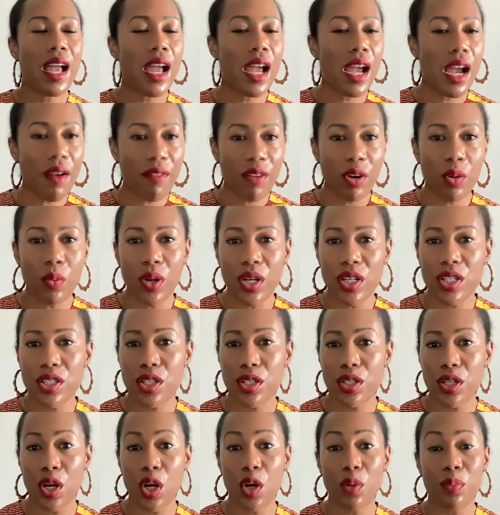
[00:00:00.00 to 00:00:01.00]
Everyone
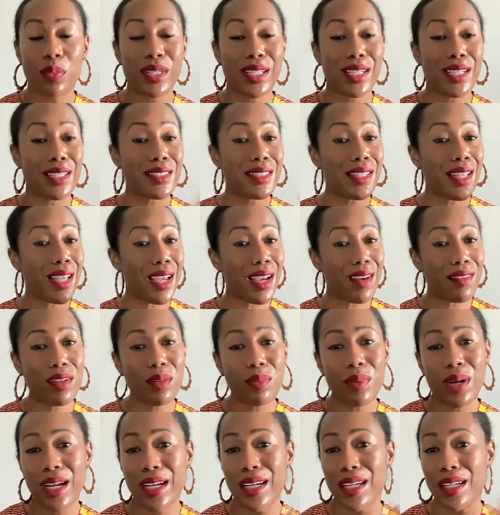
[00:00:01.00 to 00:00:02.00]
should know because
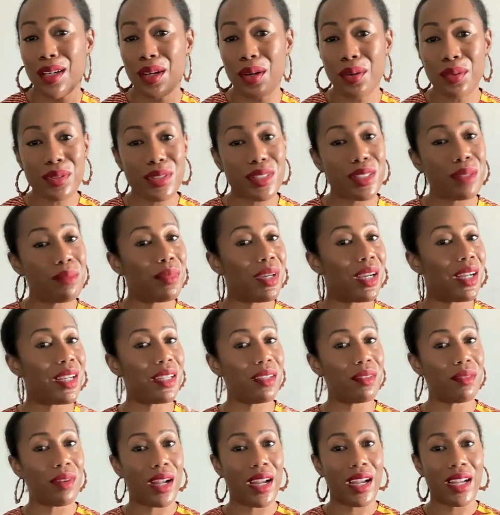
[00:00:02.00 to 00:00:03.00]
everybody knows
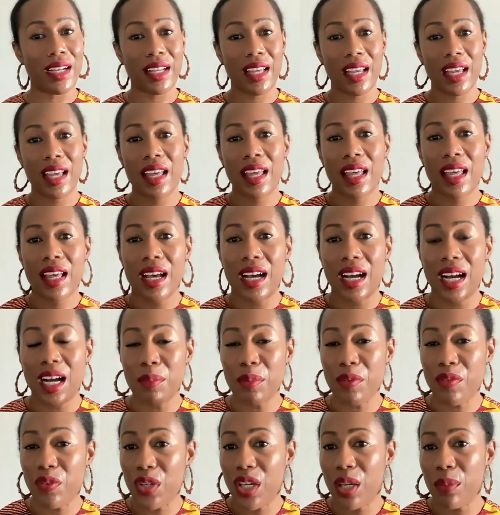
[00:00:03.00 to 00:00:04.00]
somebody, right? Um,
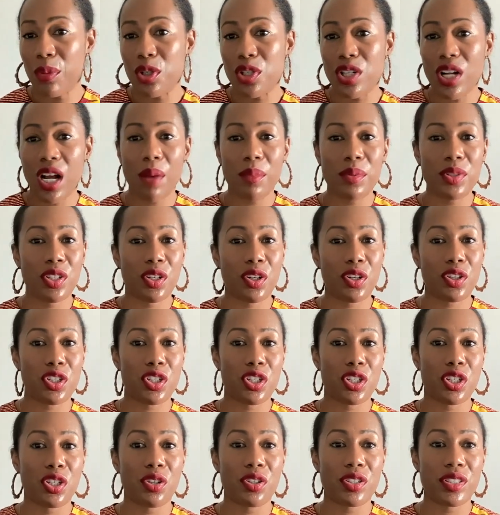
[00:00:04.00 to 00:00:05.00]
if you keep your job
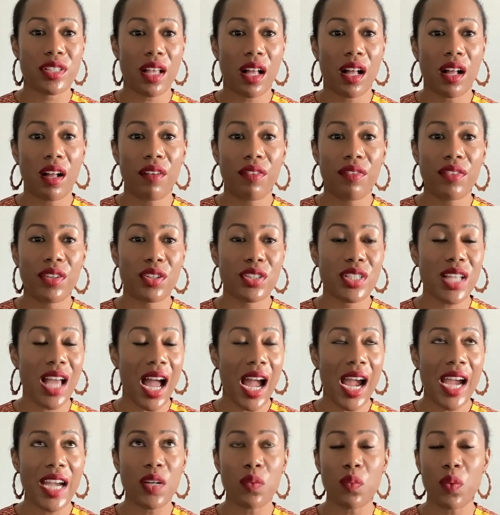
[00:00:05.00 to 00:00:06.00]
search to yourself, you're
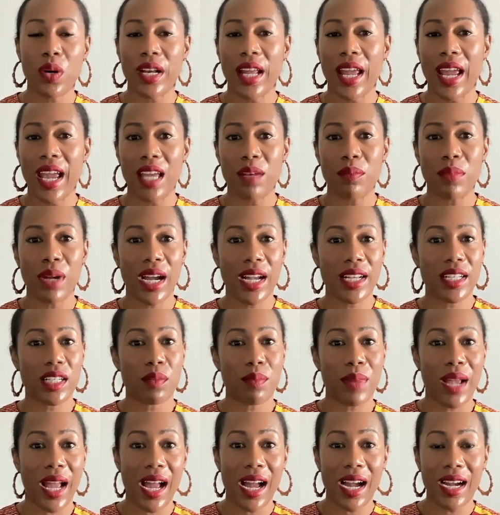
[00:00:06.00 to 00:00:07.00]
tying one hand behind your
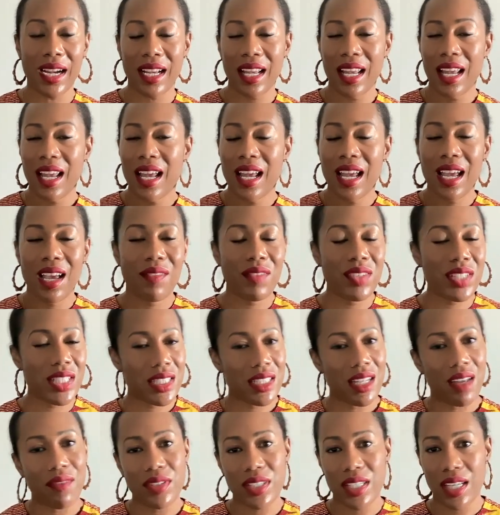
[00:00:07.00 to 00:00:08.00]
back. And this is
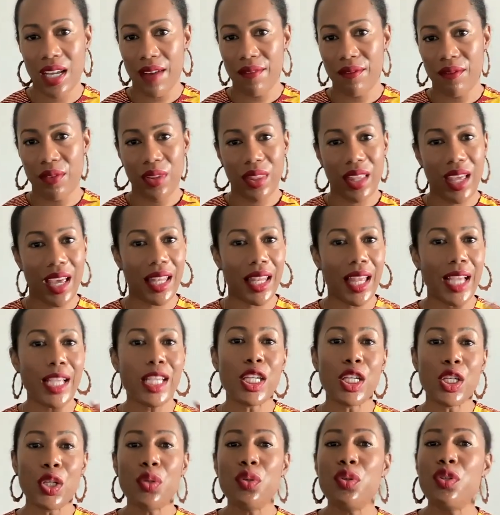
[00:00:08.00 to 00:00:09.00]
not the time for that. Like,
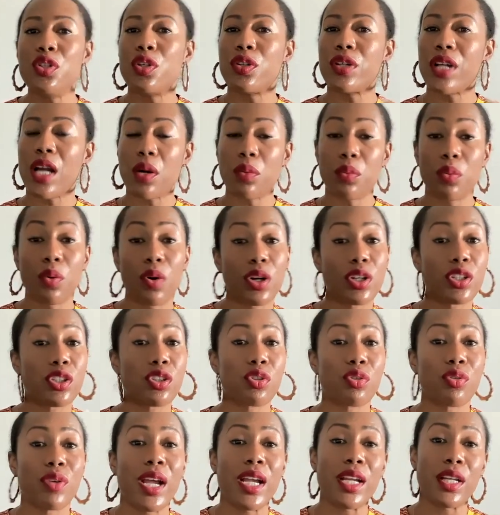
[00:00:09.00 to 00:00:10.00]
use your networks,
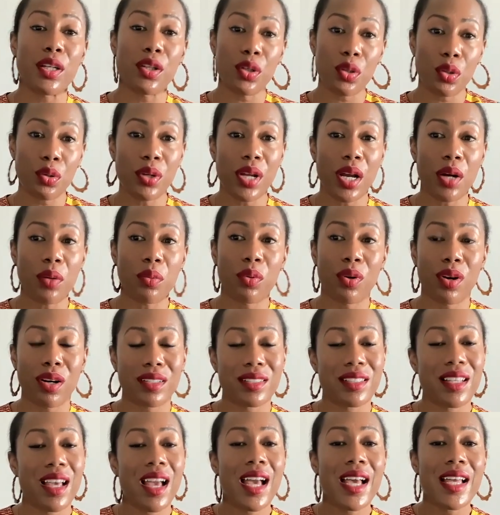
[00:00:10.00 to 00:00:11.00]
create new
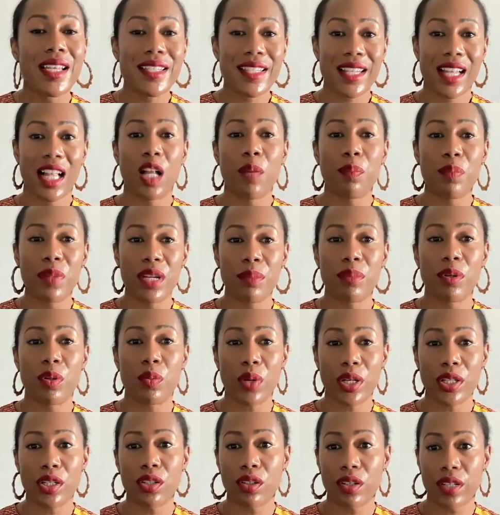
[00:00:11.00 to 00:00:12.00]
networks, tell people
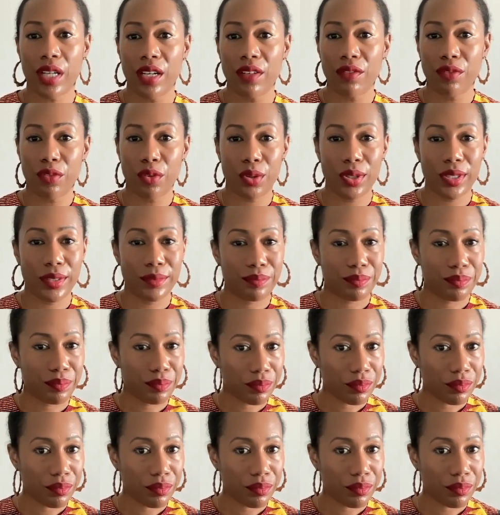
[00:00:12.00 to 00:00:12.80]
what you're looking for.